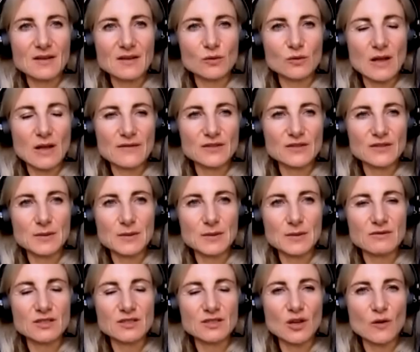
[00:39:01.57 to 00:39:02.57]
that will have to be
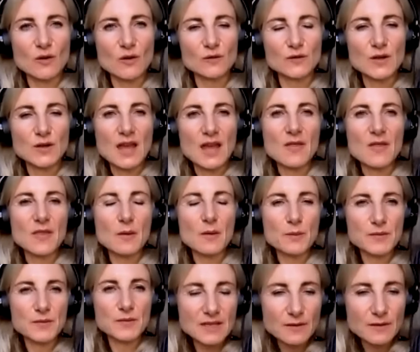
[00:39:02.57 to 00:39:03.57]
resolved. The
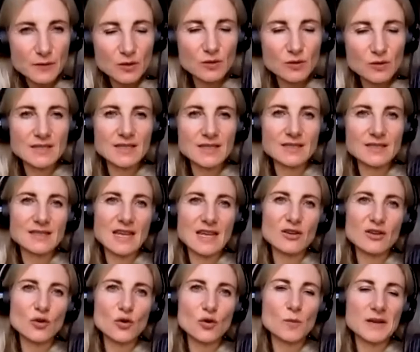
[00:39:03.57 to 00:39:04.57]
difficulty is they're
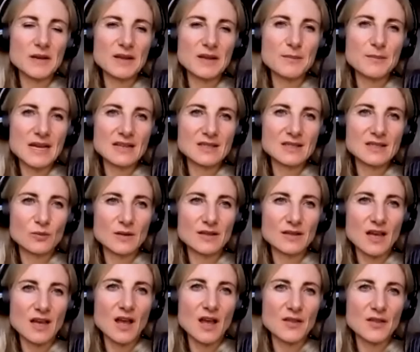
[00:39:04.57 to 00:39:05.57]
normally mixed
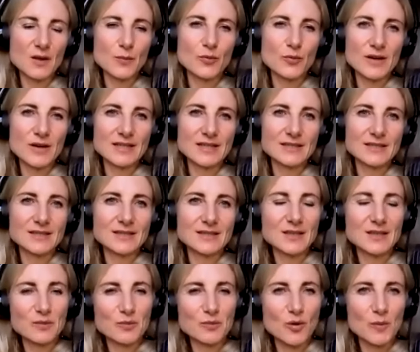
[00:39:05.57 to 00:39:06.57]
with other
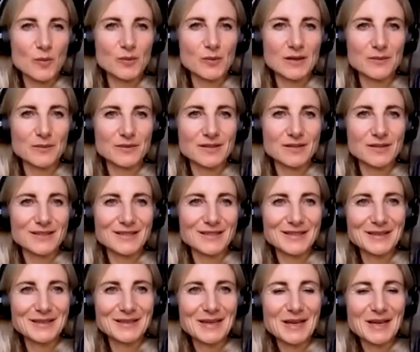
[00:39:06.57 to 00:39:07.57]
pre-existing problems.
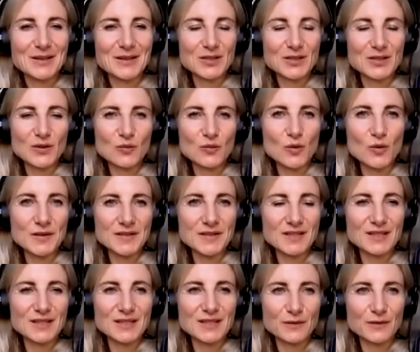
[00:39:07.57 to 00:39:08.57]
So the ones
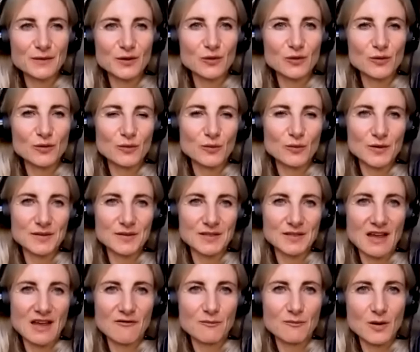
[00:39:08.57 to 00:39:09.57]
that are difficult are the ones
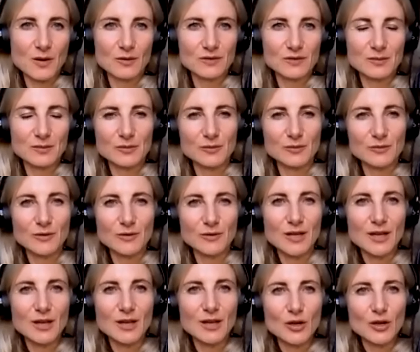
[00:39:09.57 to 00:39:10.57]
that have multiple
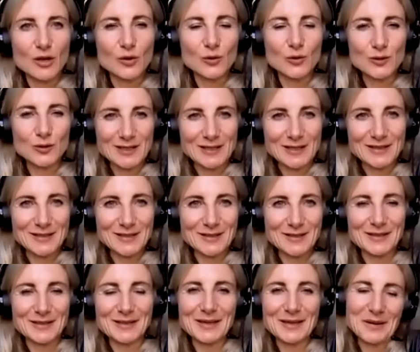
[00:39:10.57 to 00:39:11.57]

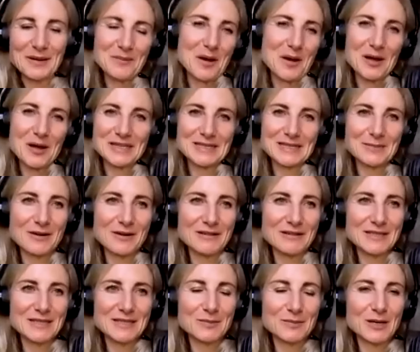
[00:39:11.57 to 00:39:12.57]
causes, in my
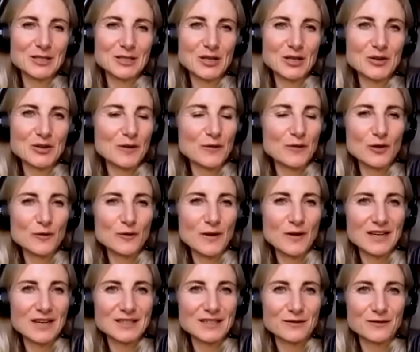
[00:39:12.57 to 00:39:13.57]
experience. But I don't know if you've
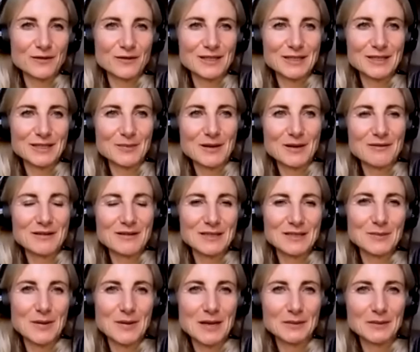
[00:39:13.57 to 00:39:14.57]
had a different
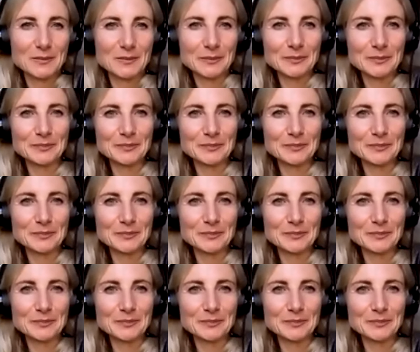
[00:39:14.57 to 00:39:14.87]
experience, Ben.